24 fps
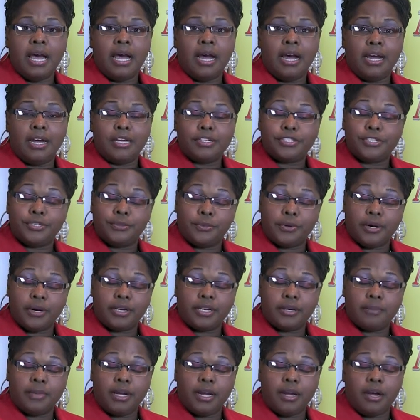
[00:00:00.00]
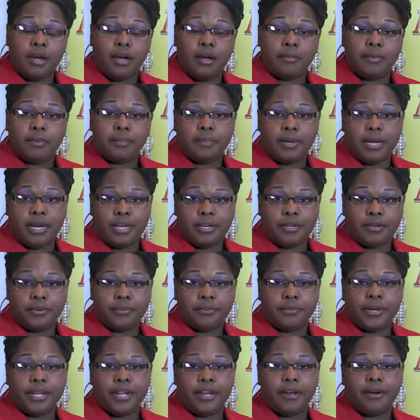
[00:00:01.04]
uh, to work in my alma
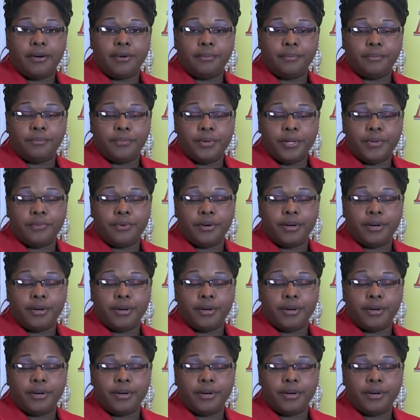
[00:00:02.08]
mater where we